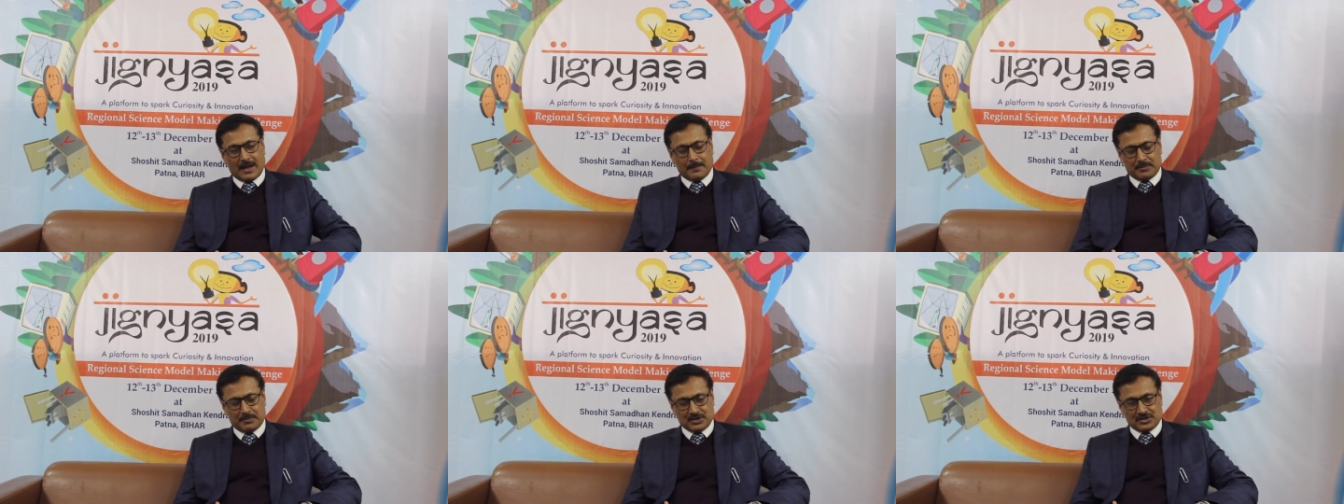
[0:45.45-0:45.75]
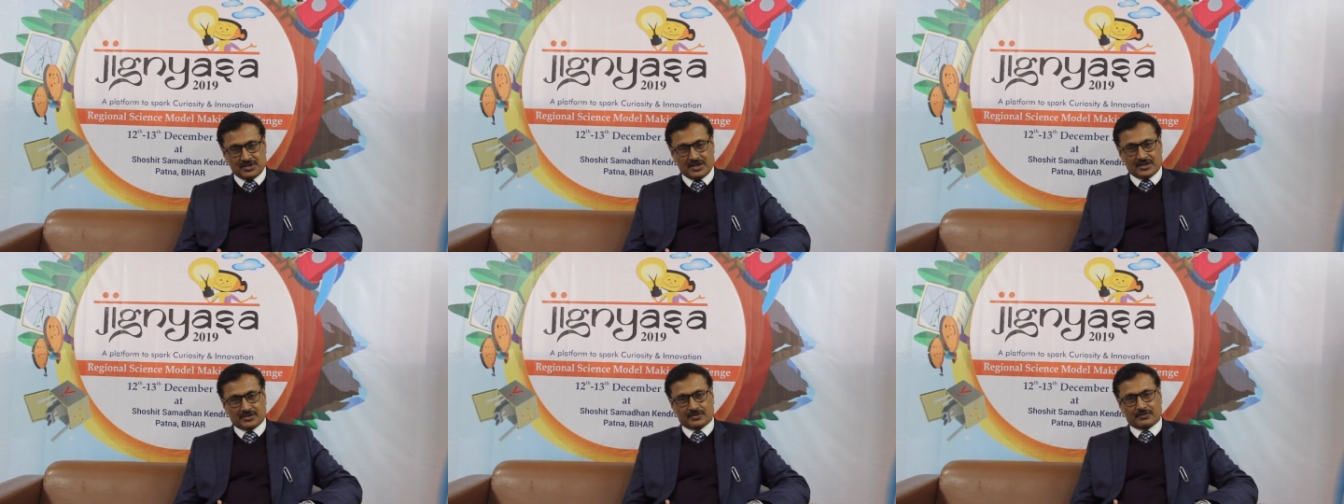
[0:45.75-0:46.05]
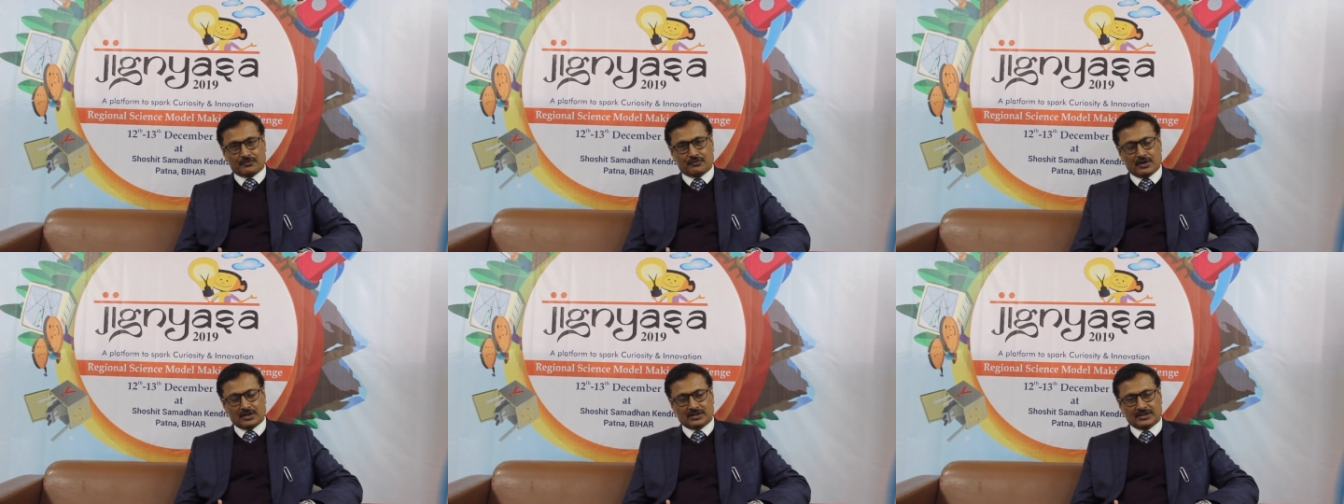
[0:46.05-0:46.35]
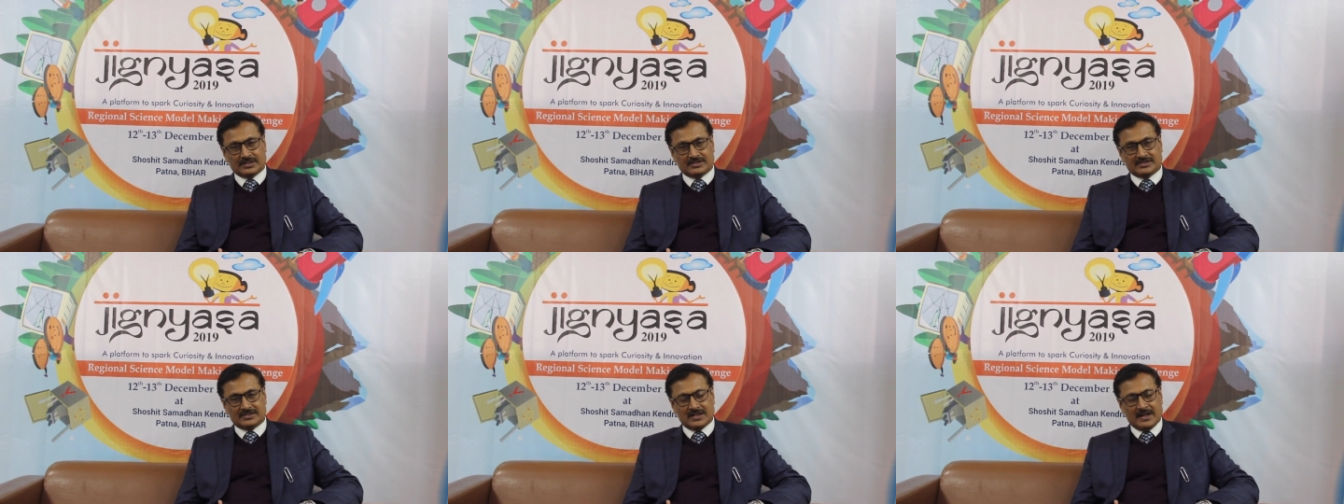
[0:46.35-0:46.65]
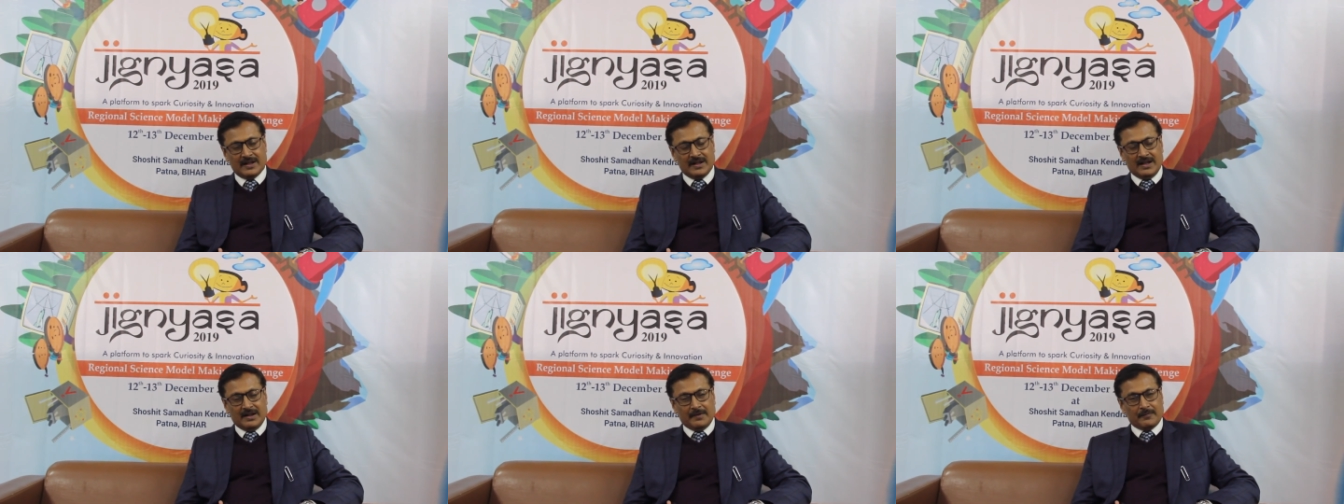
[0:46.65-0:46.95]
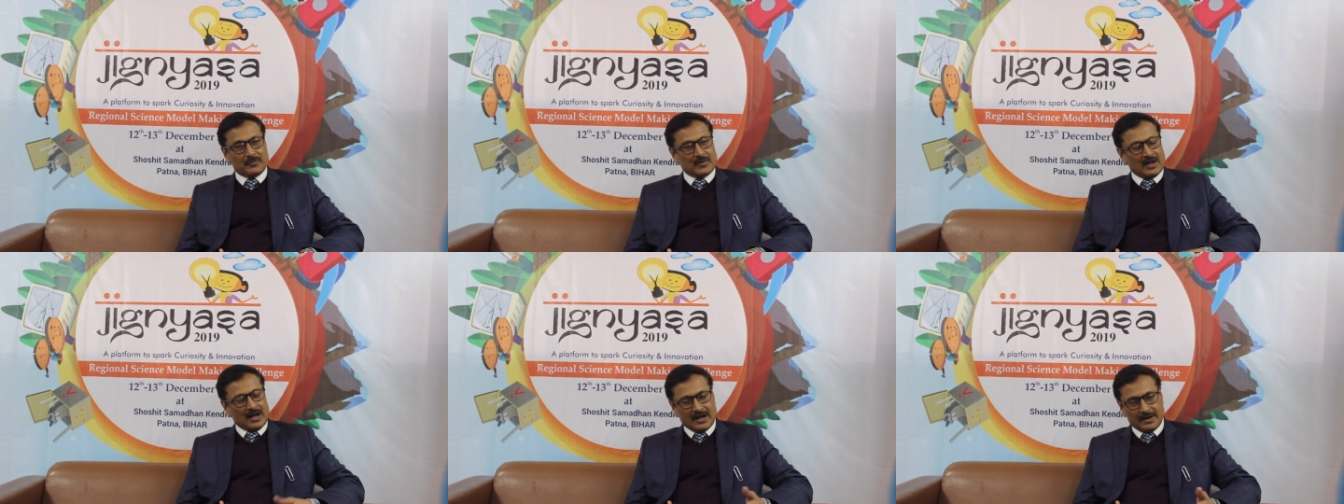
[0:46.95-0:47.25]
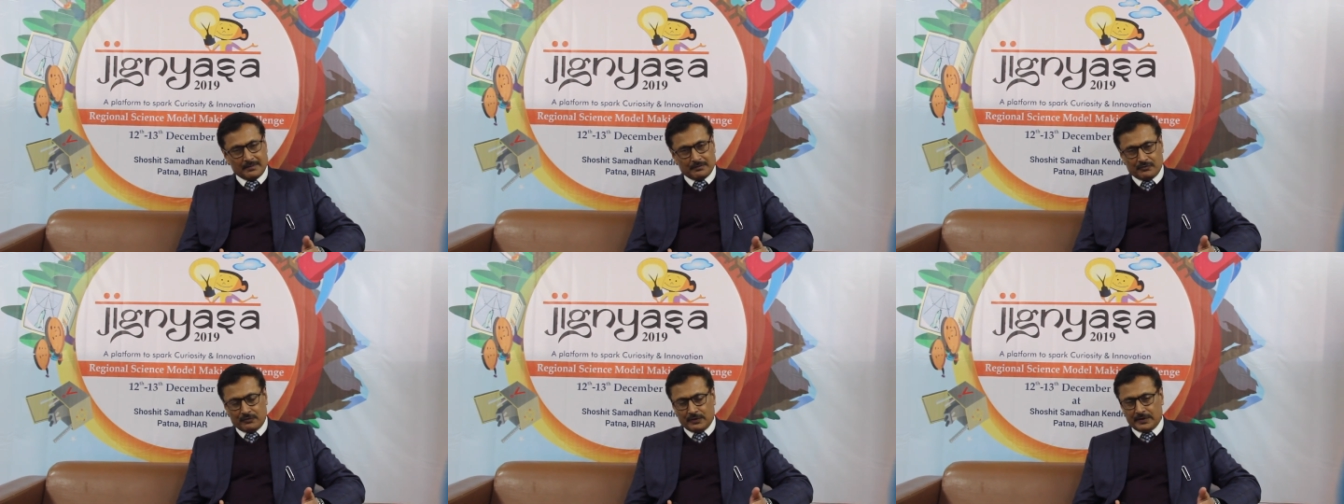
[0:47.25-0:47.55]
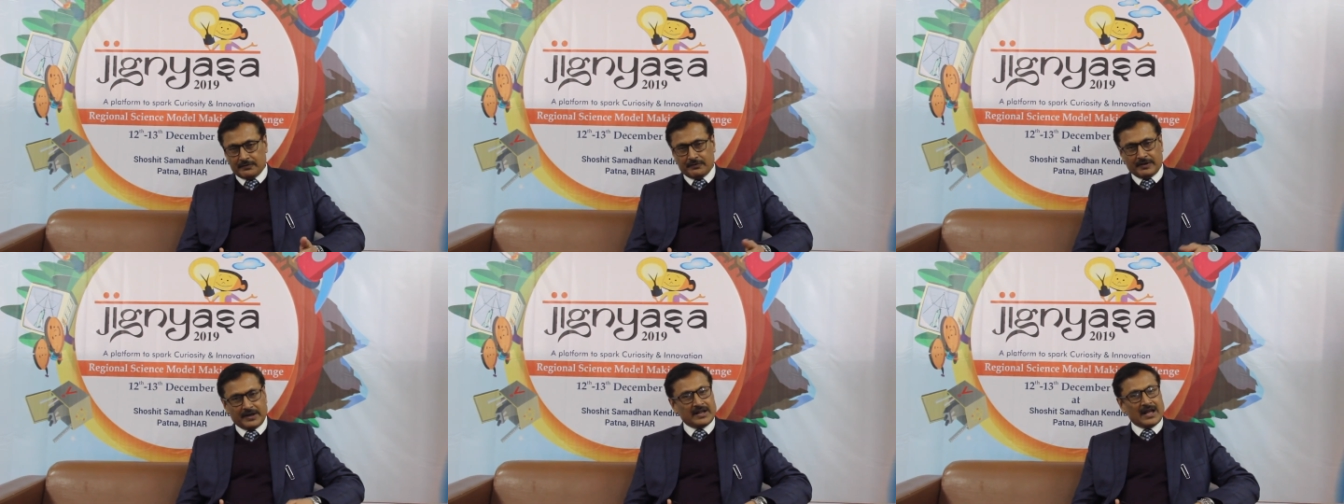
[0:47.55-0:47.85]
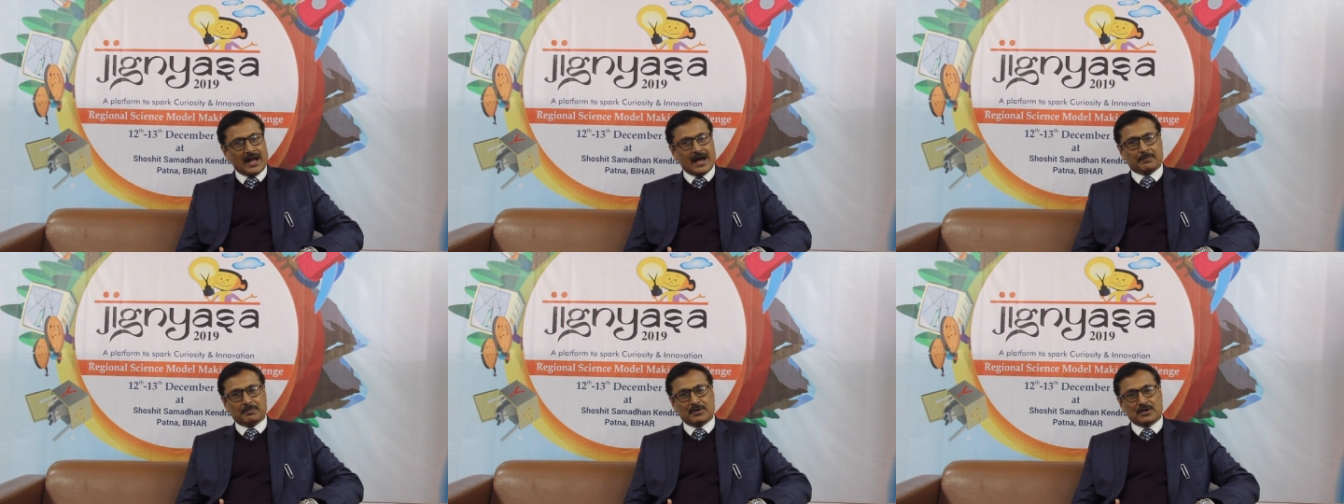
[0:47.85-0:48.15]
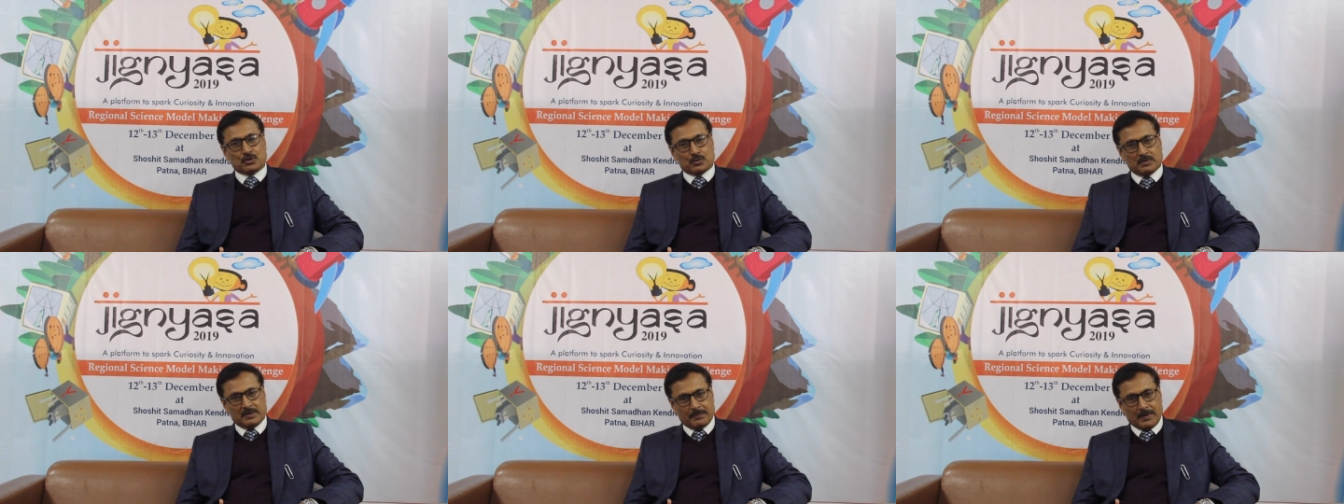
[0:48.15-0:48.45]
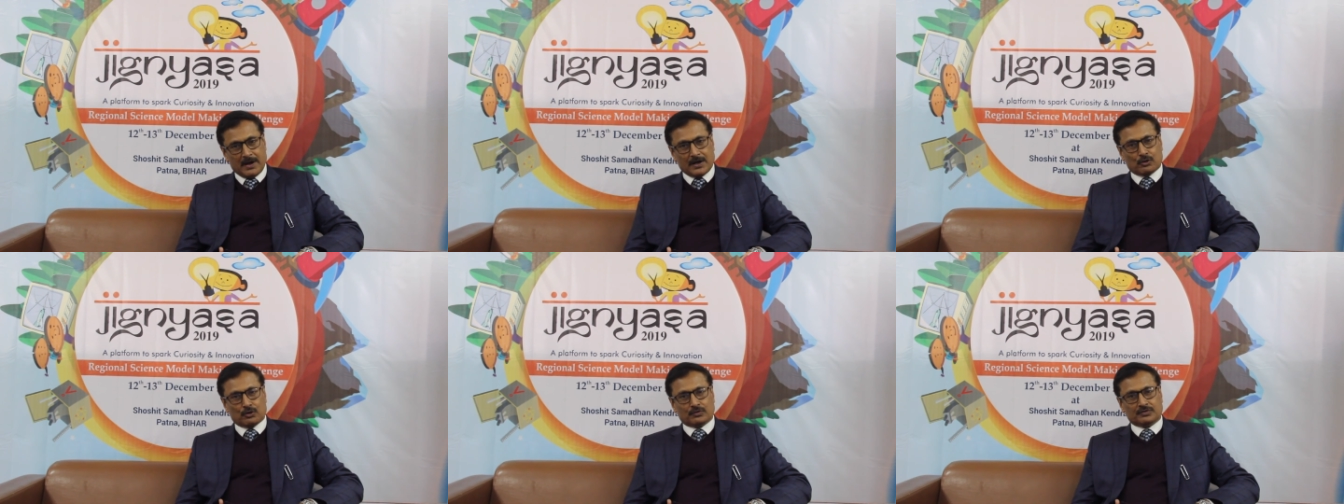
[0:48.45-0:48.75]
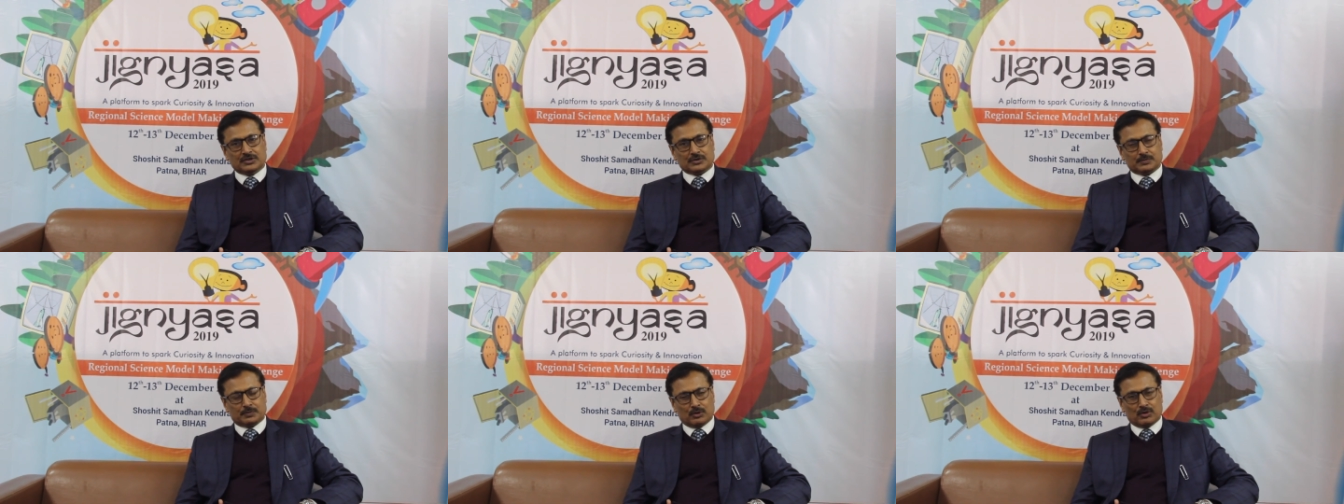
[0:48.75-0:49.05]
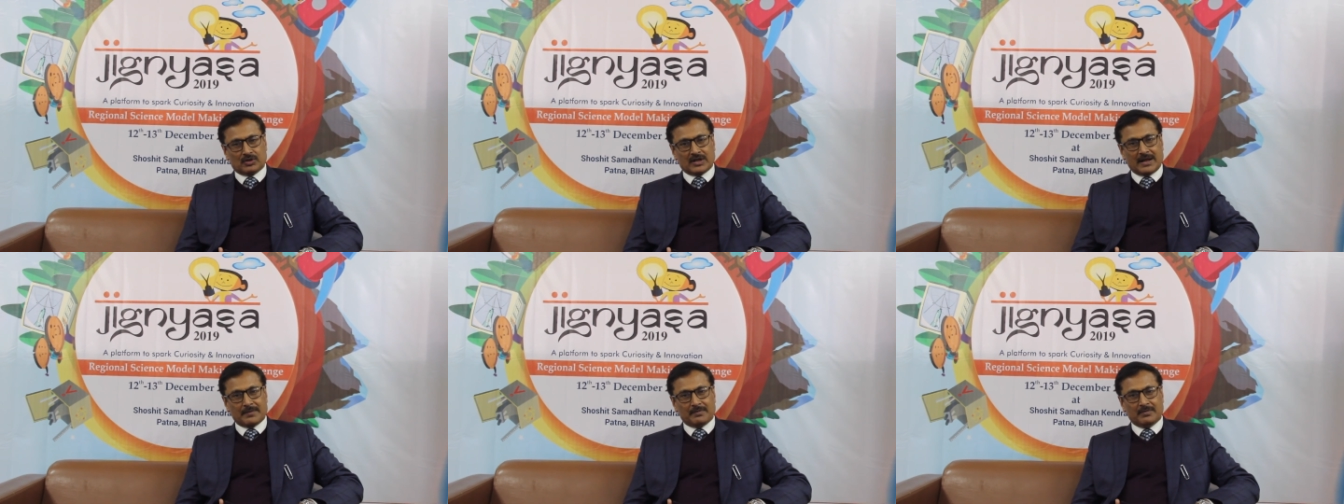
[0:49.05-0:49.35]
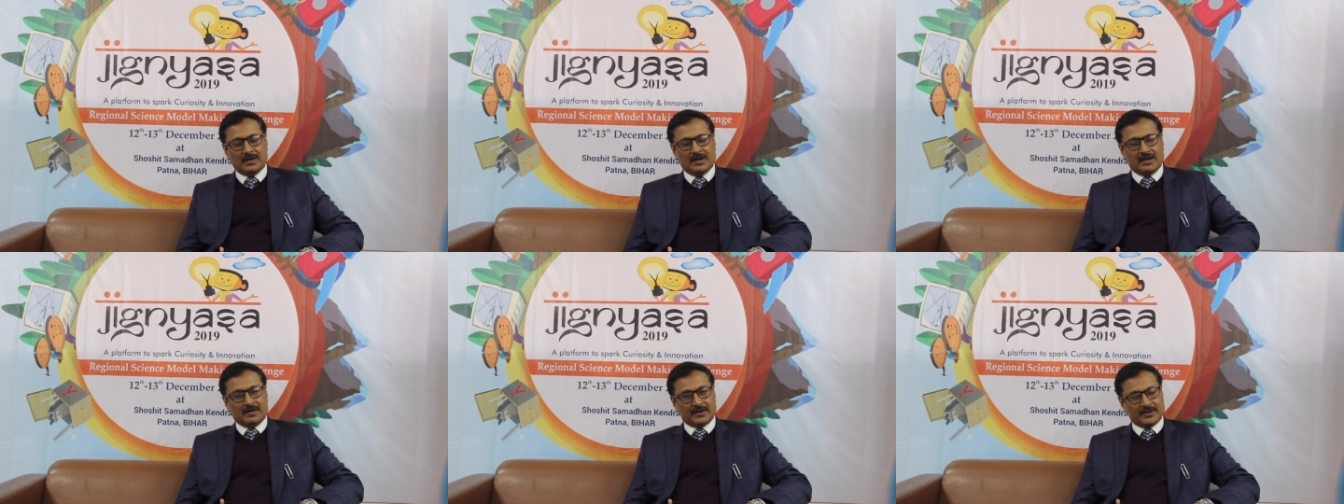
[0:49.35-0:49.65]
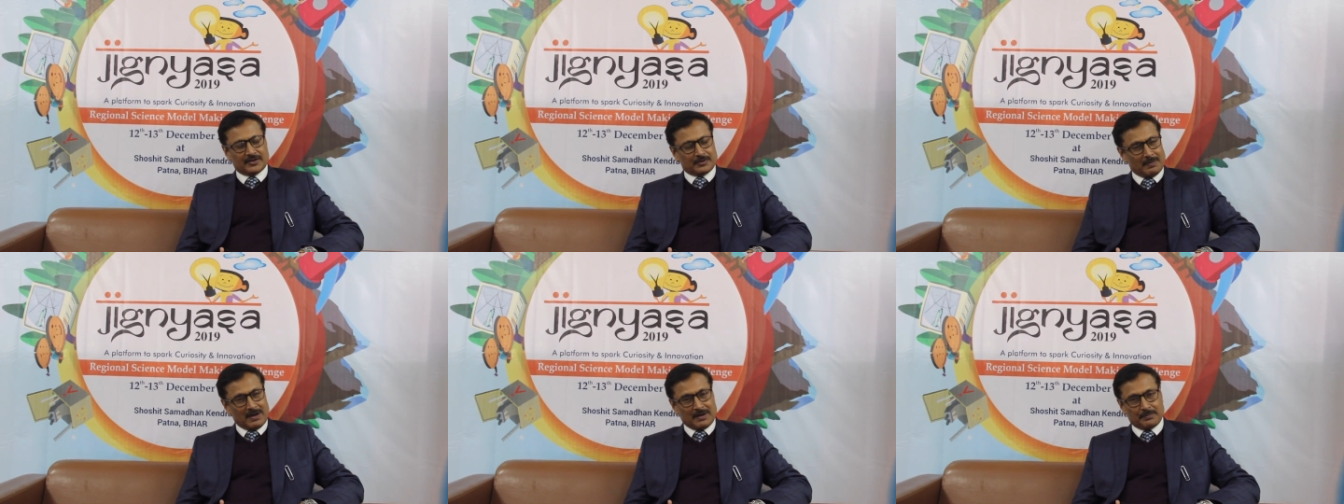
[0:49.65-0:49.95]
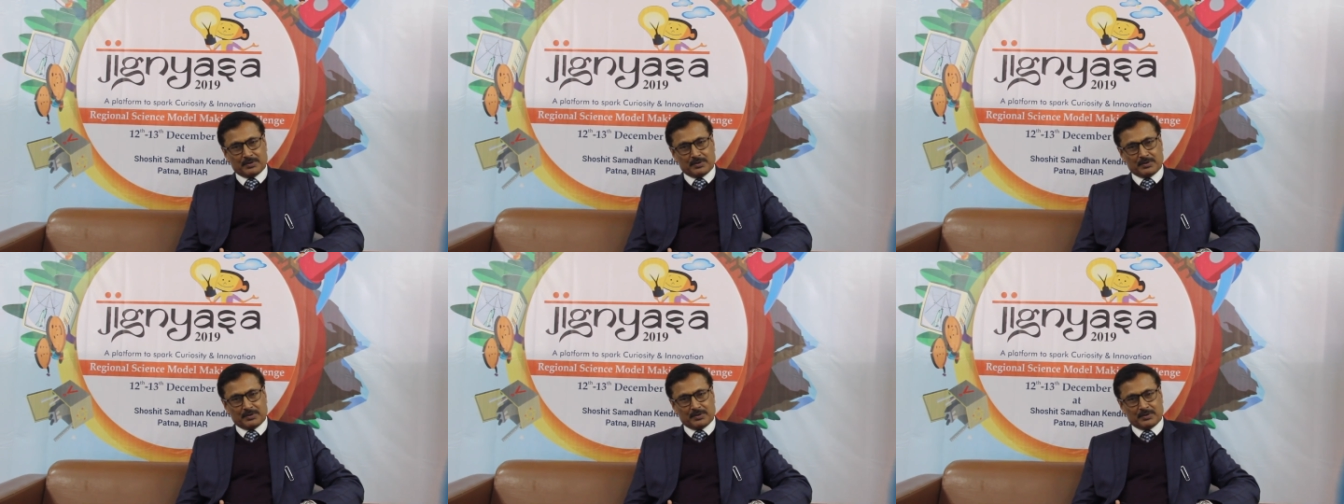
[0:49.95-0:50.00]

appreciation for this. I'm very happy to be part of this program. It's